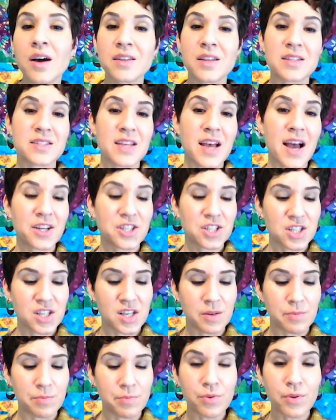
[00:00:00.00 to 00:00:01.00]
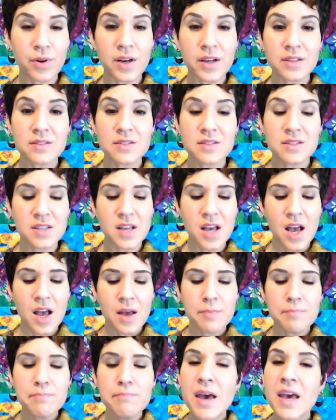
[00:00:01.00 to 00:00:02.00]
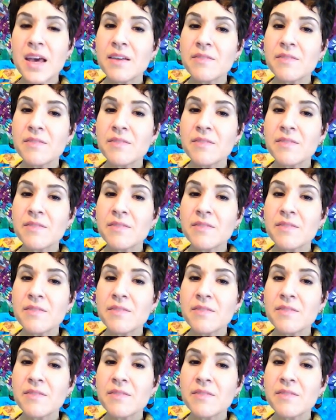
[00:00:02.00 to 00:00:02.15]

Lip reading: that's actually a prince may